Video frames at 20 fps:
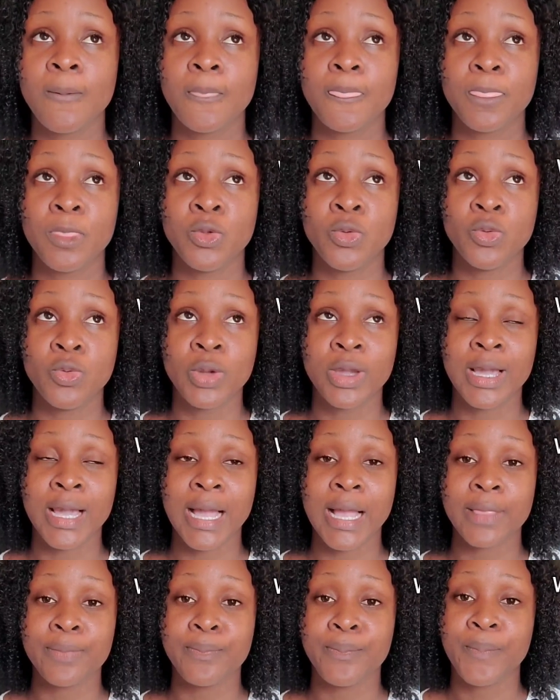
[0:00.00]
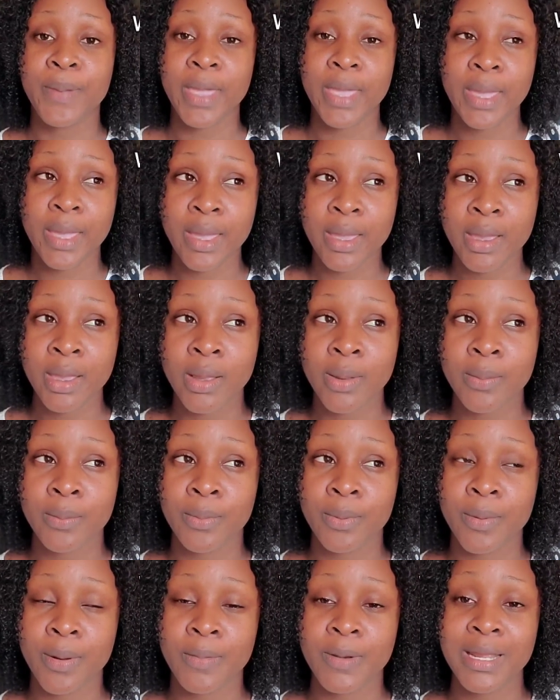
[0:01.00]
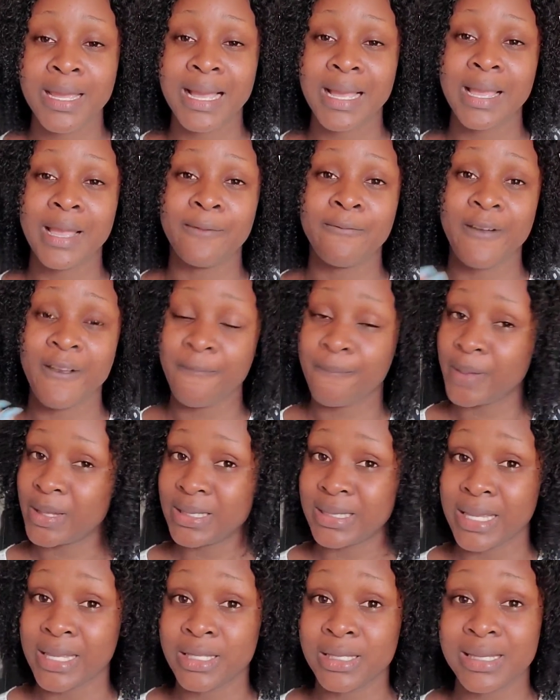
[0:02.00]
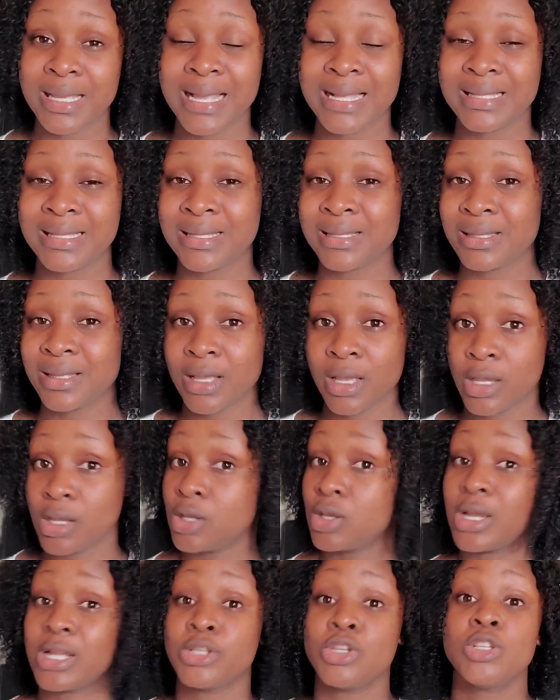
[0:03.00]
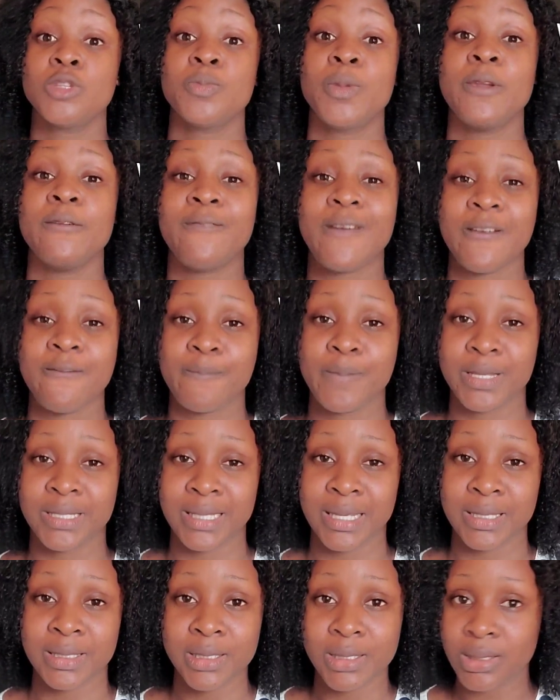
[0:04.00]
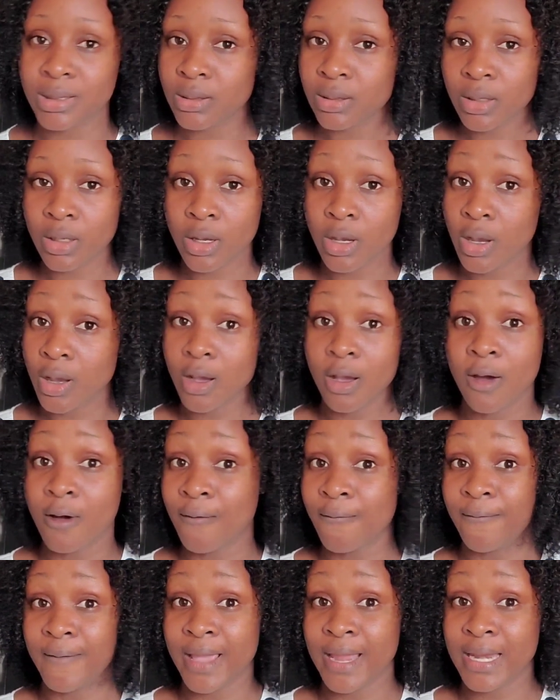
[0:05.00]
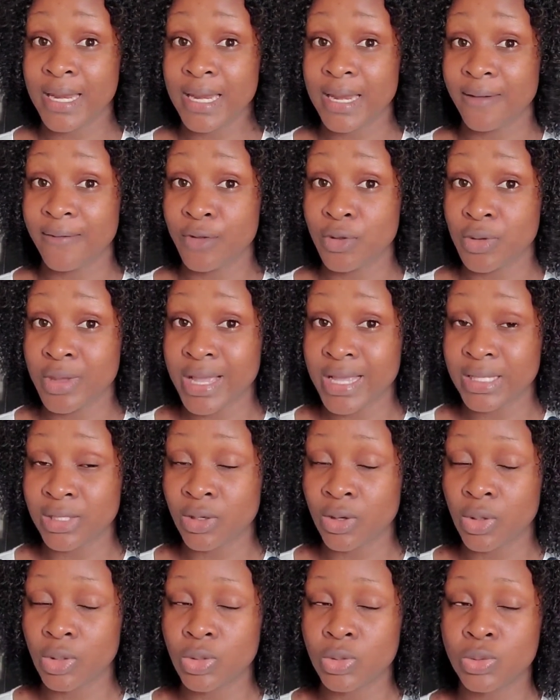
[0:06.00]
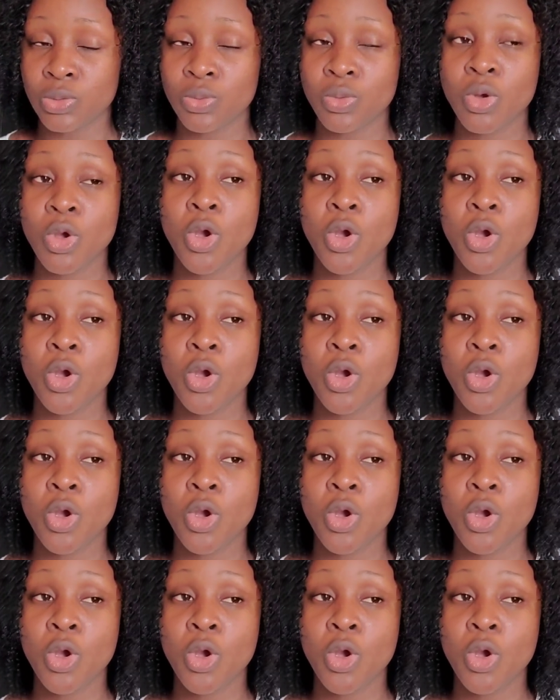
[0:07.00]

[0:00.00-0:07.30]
you can pay probably 5% at, you can just pay 5% of any level you guys got to,